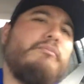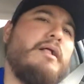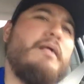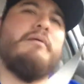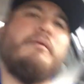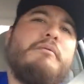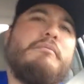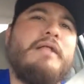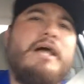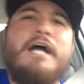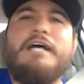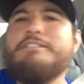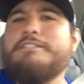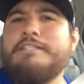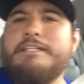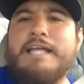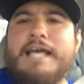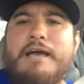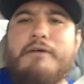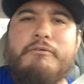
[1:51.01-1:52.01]
blah blah blah
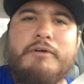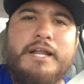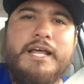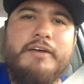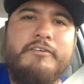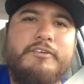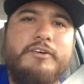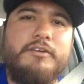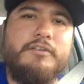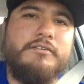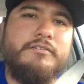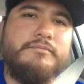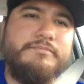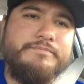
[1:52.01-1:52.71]
and that whatever.